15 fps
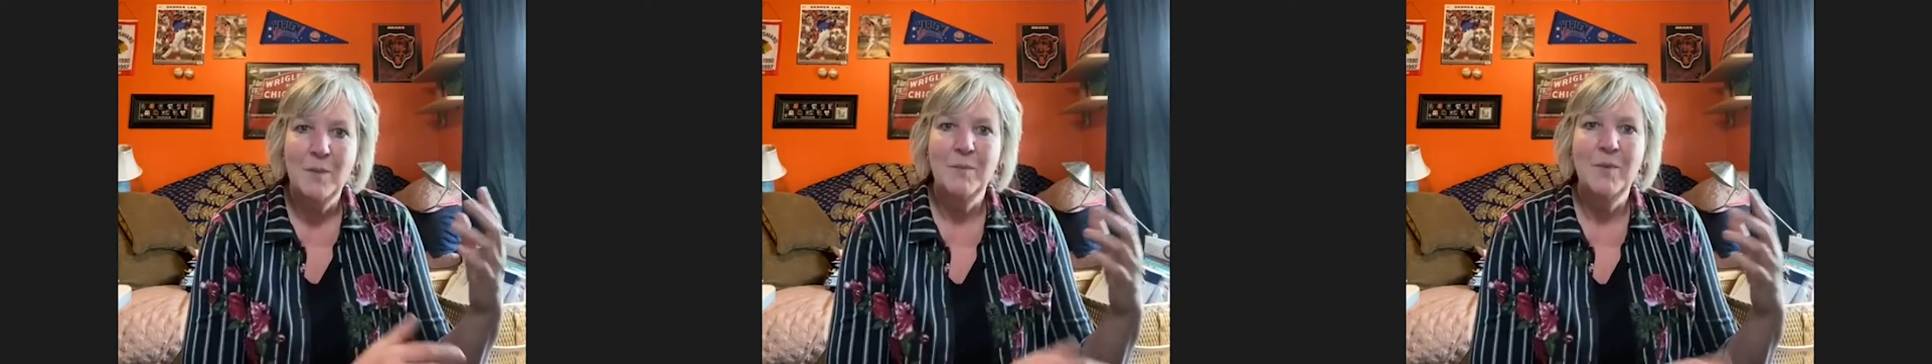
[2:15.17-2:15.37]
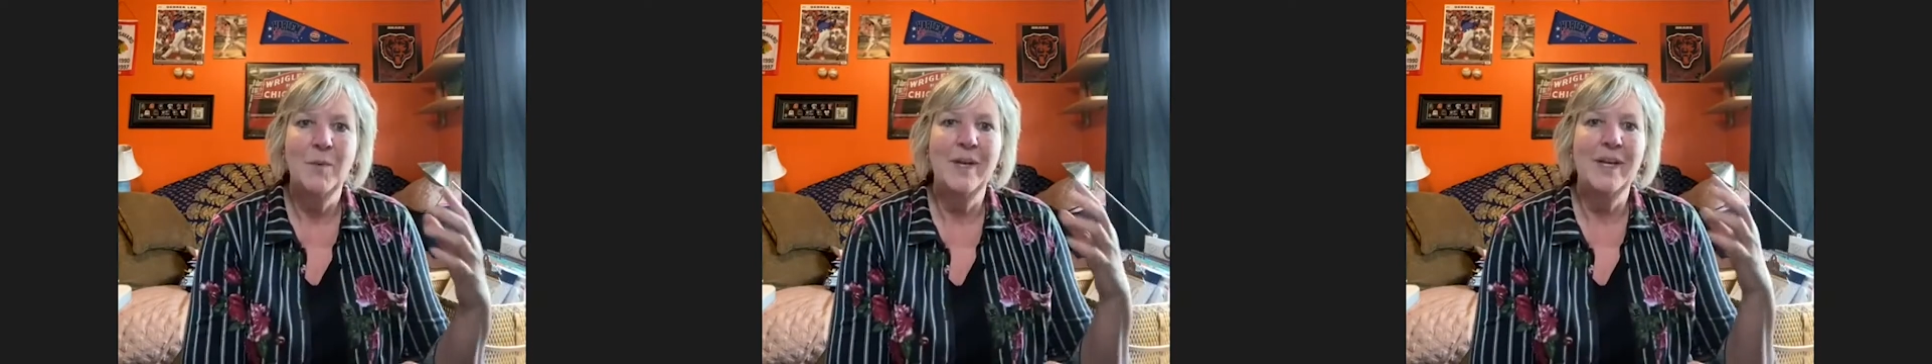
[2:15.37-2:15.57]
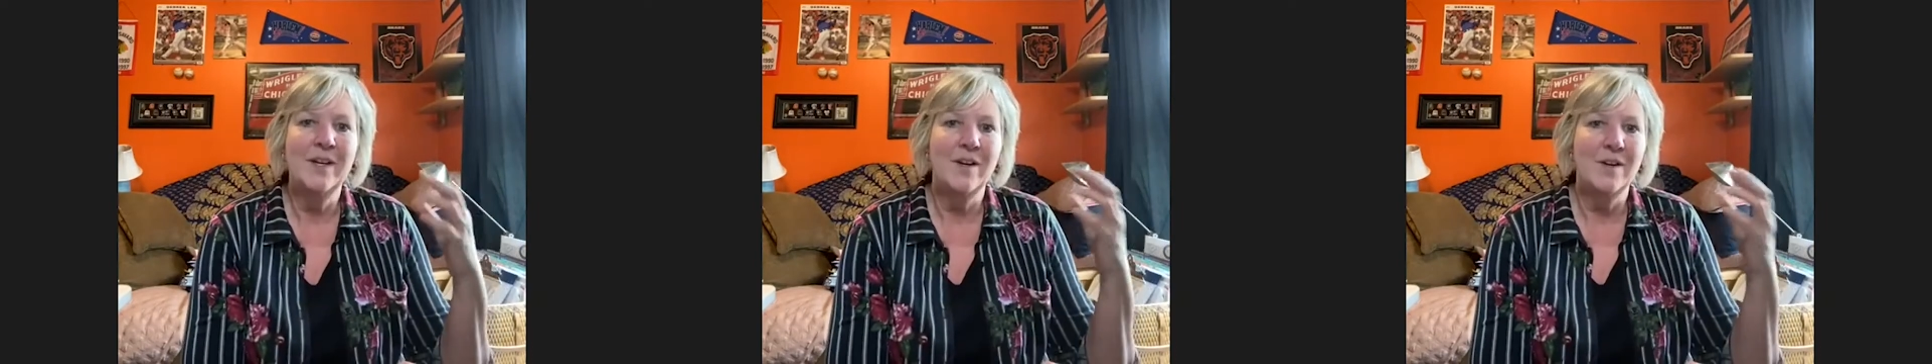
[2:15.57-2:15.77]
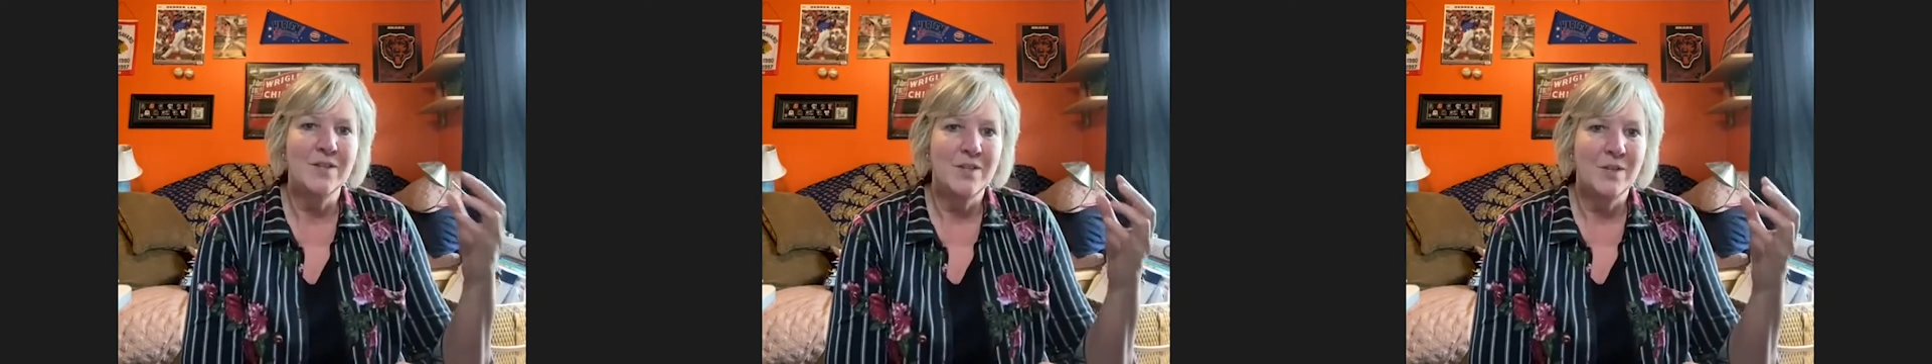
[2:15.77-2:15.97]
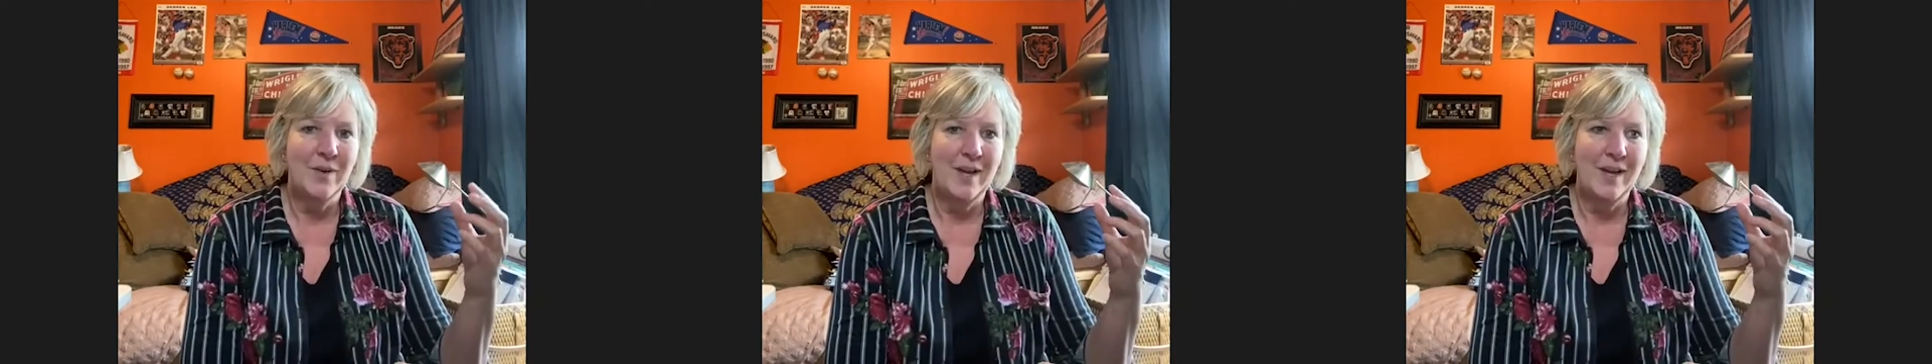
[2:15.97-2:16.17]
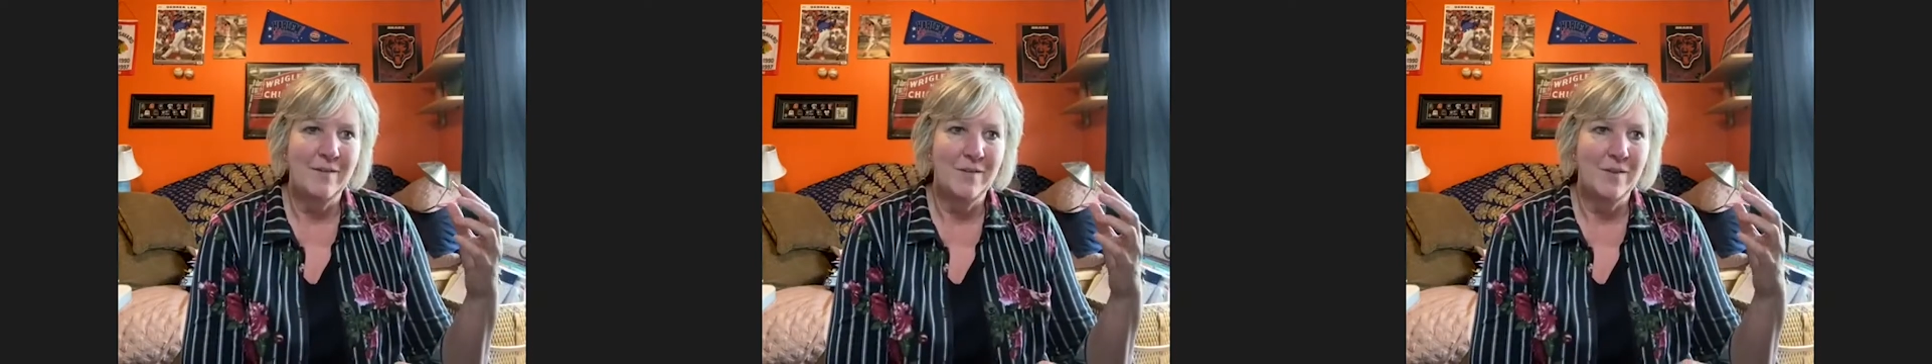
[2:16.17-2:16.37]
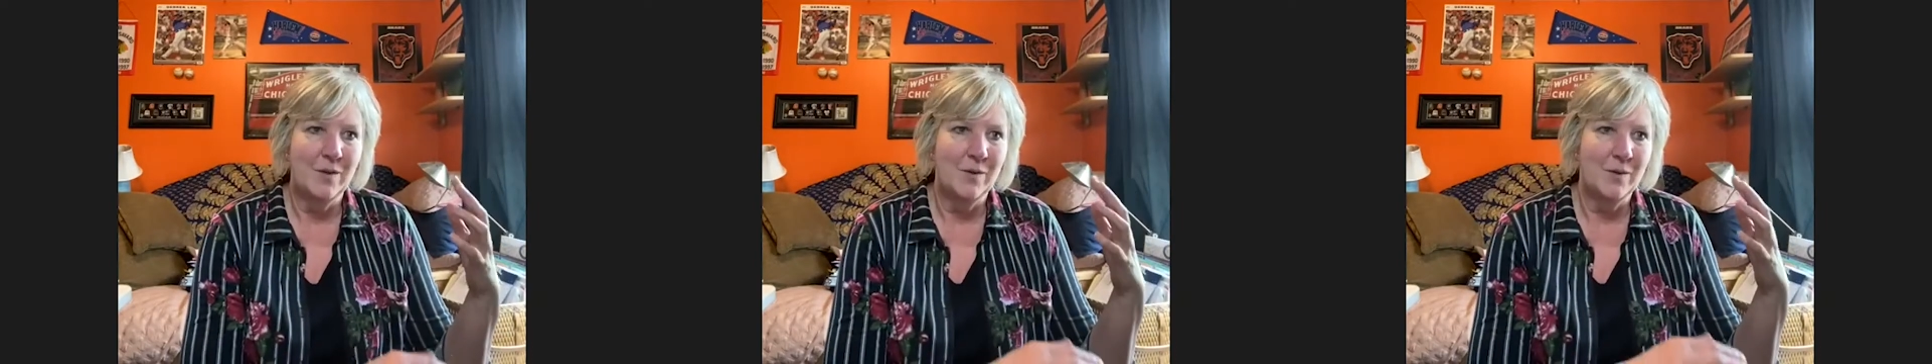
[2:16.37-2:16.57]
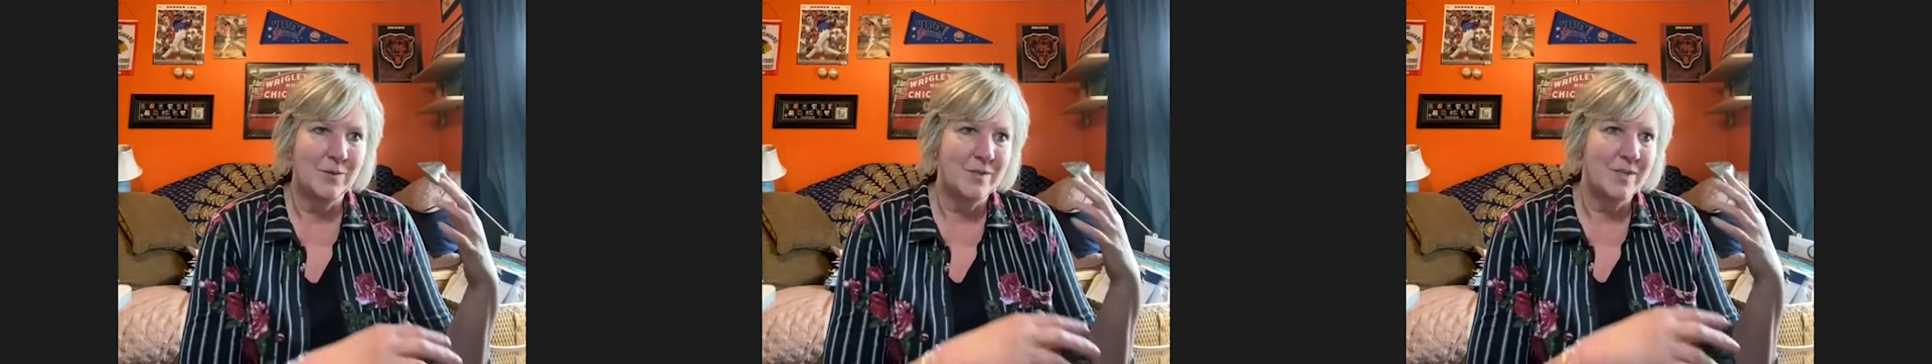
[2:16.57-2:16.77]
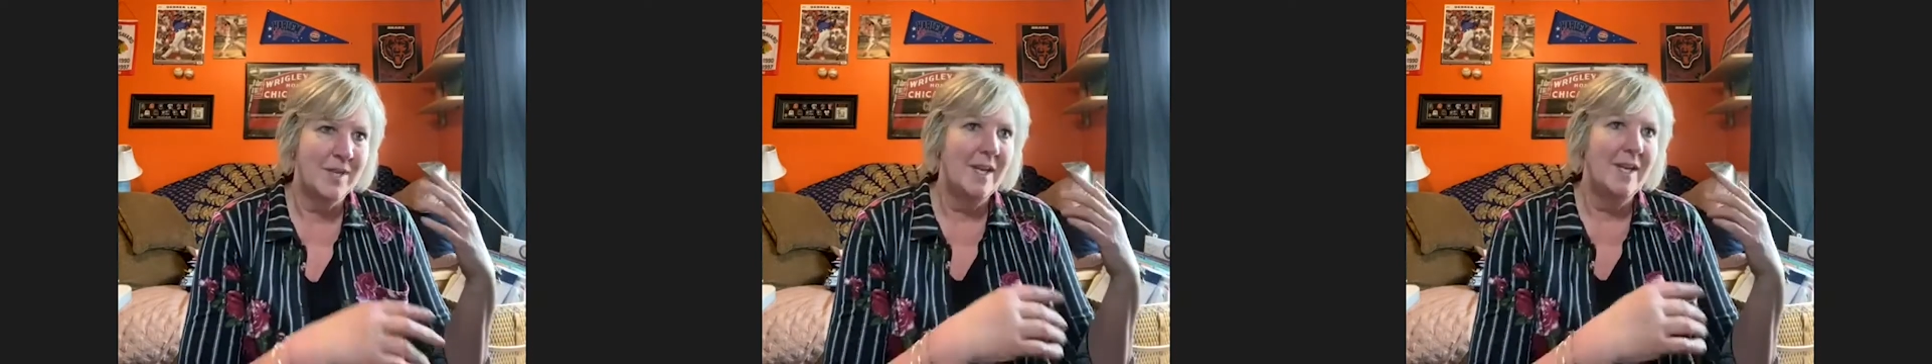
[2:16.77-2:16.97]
but we can also have those